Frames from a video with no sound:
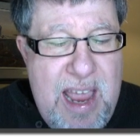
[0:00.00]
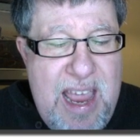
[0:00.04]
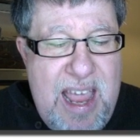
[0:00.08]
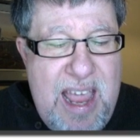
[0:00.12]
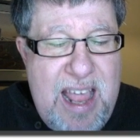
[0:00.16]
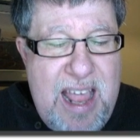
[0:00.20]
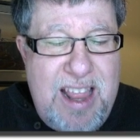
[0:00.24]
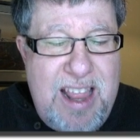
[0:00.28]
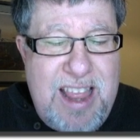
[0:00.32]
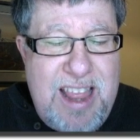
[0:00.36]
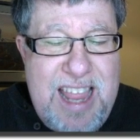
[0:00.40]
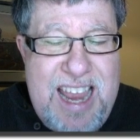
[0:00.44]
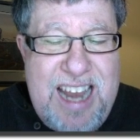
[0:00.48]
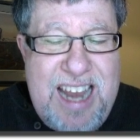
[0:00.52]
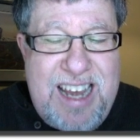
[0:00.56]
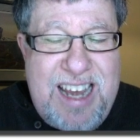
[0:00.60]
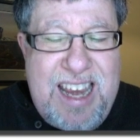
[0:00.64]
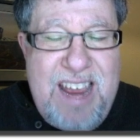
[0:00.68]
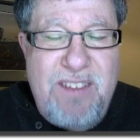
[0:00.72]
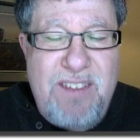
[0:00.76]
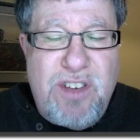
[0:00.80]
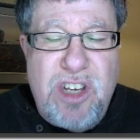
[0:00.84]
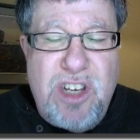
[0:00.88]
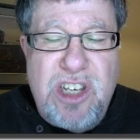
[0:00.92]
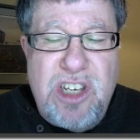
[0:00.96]
It
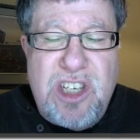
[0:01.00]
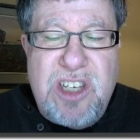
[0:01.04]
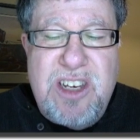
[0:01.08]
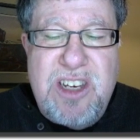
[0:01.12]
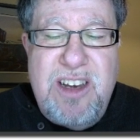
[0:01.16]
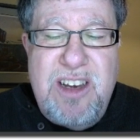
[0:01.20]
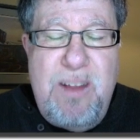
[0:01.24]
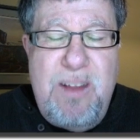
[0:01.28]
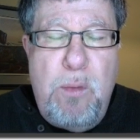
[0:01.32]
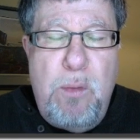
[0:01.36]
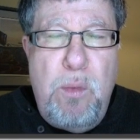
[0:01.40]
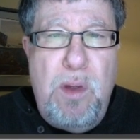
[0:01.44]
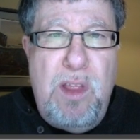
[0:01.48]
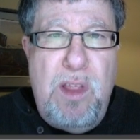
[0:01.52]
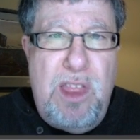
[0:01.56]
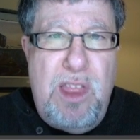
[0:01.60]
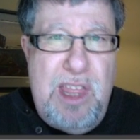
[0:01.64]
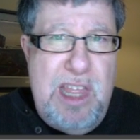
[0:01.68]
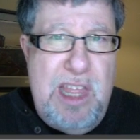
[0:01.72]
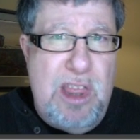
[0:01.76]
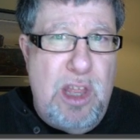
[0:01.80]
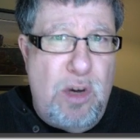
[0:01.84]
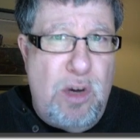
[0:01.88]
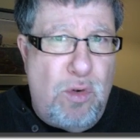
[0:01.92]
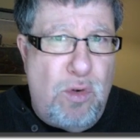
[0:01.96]
gives us,
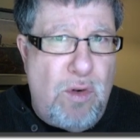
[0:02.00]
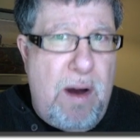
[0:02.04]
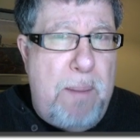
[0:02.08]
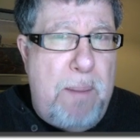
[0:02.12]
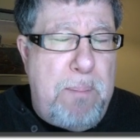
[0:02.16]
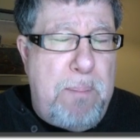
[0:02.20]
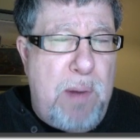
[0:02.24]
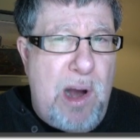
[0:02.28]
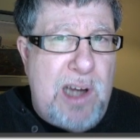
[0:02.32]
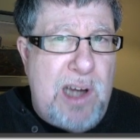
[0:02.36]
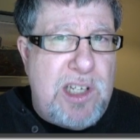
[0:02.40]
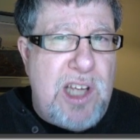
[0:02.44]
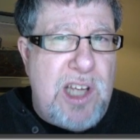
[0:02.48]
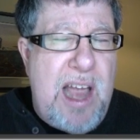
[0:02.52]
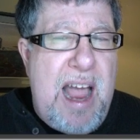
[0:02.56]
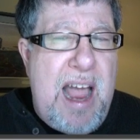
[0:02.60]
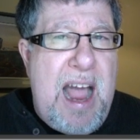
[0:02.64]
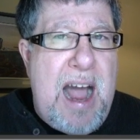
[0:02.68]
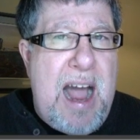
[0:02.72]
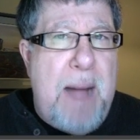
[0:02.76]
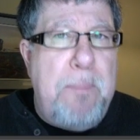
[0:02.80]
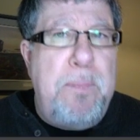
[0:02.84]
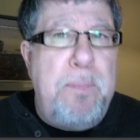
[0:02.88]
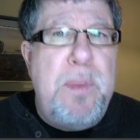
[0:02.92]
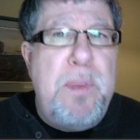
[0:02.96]
within the Dropbox
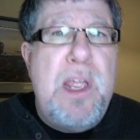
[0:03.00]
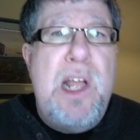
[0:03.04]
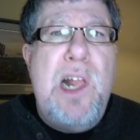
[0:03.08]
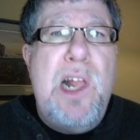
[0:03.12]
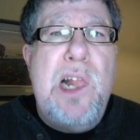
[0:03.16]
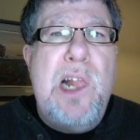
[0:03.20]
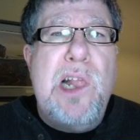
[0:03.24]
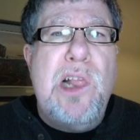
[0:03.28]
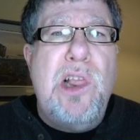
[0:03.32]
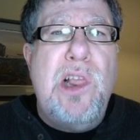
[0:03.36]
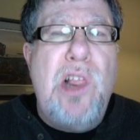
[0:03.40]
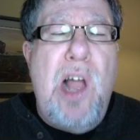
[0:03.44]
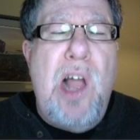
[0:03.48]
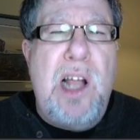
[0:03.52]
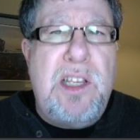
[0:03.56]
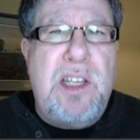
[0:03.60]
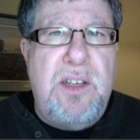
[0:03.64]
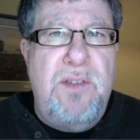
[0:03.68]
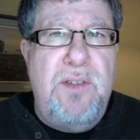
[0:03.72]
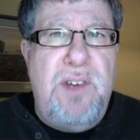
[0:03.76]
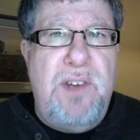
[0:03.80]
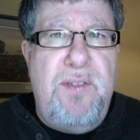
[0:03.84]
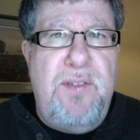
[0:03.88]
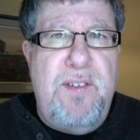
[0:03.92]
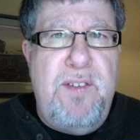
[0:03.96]
app, lots
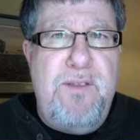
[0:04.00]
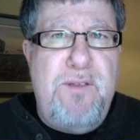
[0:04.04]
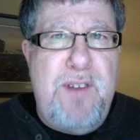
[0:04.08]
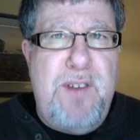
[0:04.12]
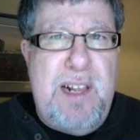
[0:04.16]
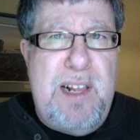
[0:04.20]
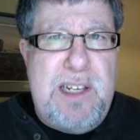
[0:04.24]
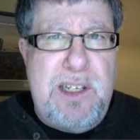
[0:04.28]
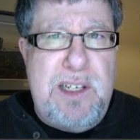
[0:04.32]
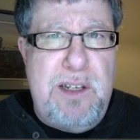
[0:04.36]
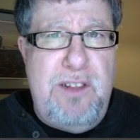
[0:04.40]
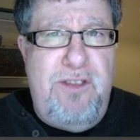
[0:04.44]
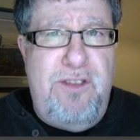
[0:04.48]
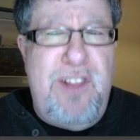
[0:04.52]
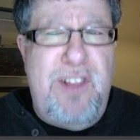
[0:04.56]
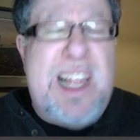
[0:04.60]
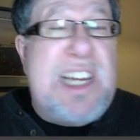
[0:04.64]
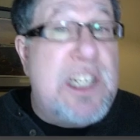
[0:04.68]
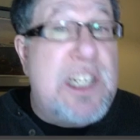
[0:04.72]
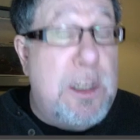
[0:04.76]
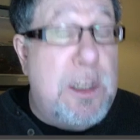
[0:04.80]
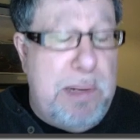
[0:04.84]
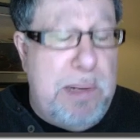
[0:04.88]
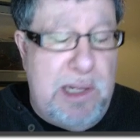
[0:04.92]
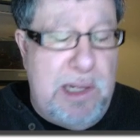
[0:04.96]
of different
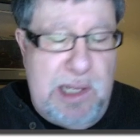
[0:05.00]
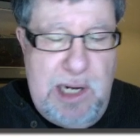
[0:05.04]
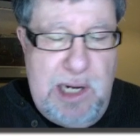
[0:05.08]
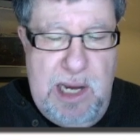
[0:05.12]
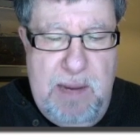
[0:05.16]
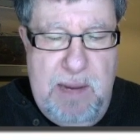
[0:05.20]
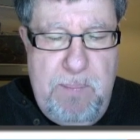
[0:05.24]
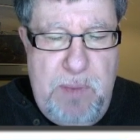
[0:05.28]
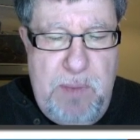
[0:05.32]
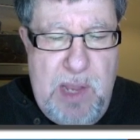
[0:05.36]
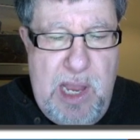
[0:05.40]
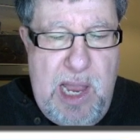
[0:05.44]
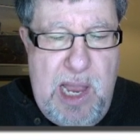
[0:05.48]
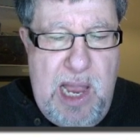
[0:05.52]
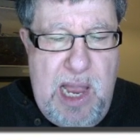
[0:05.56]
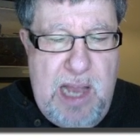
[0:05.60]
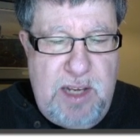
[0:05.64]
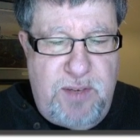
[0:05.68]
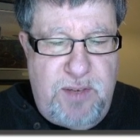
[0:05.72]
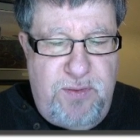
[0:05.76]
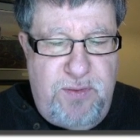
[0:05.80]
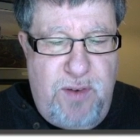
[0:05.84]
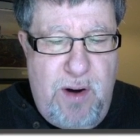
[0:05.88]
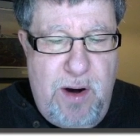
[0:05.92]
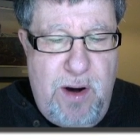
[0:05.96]
flexibility
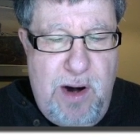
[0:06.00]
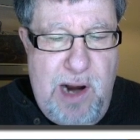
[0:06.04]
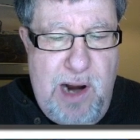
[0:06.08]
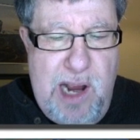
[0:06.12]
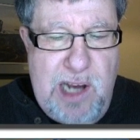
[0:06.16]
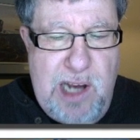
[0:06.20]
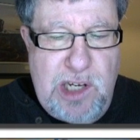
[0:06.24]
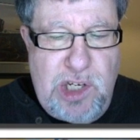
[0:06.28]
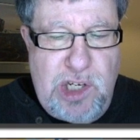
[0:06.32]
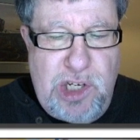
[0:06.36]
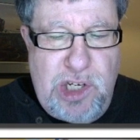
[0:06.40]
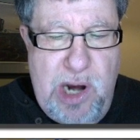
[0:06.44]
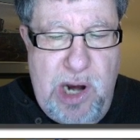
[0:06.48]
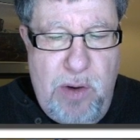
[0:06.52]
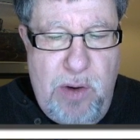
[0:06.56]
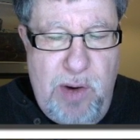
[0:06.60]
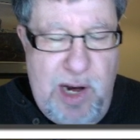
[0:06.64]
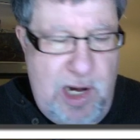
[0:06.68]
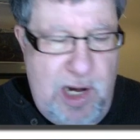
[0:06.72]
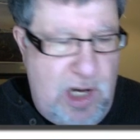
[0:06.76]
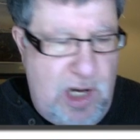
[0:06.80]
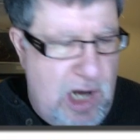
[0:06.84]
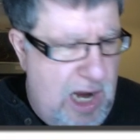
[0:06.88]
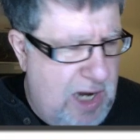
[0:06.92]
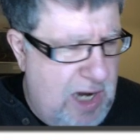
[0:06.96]
as far as
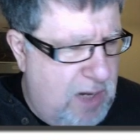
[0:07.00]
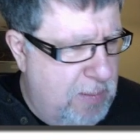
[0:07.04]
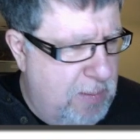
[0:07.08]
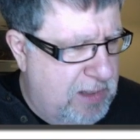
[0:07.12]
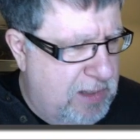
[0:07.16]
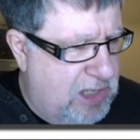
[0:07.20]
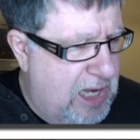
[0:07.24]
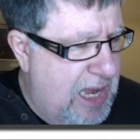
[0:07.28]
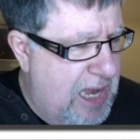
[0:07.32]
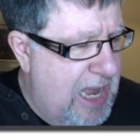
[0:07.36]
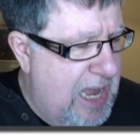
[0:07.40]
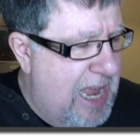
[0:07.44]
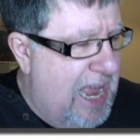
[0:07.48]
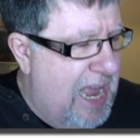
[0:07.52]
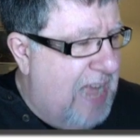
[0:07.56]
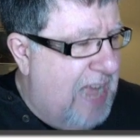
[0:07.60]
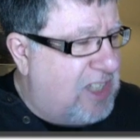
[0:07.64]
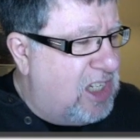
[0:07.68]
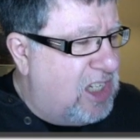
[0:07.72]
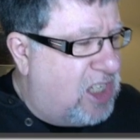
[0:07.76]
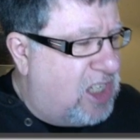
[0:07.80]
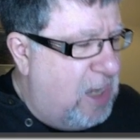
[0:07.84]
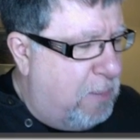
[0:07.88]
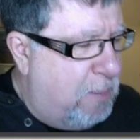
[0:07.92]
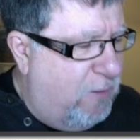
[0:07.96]
sharing documents. As I
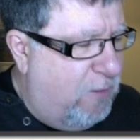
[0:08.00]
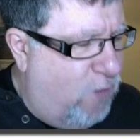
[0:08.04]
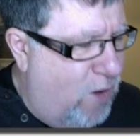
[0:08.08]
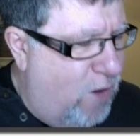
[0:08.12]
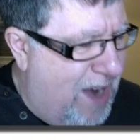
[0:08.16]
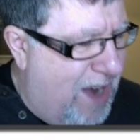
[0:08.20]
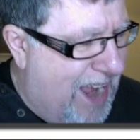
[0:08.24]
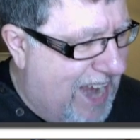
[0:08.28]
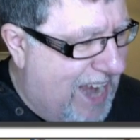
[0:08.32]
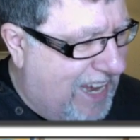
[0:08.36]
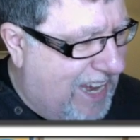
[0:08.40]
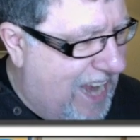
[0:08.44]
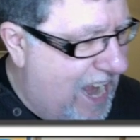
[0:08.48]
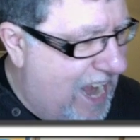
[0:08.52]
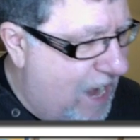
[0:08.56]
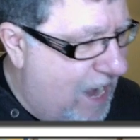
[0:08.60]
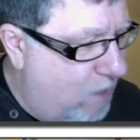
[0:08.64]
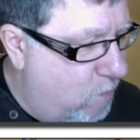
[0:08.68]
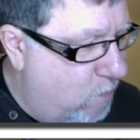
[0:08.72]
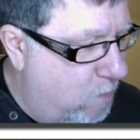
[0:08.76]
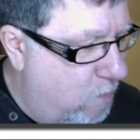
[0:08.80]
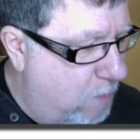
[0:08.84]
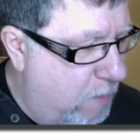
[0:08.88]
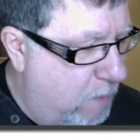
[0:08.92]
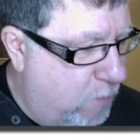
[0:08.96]
said before, I can't
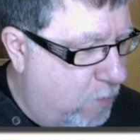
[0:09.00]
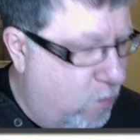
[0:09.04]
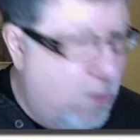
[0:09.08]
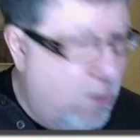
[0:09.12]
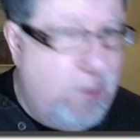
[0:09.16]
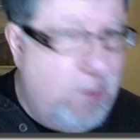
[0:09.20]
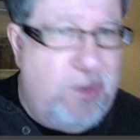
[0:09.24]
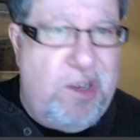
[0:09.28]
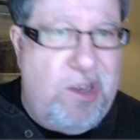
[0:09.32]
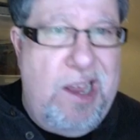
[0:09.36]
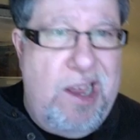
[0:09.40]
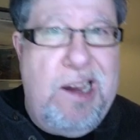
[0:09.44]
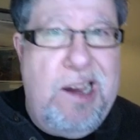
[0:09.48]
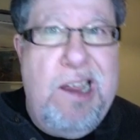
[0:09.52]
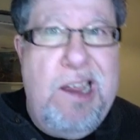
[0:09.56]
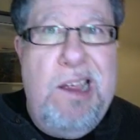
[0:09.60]
remember what it was like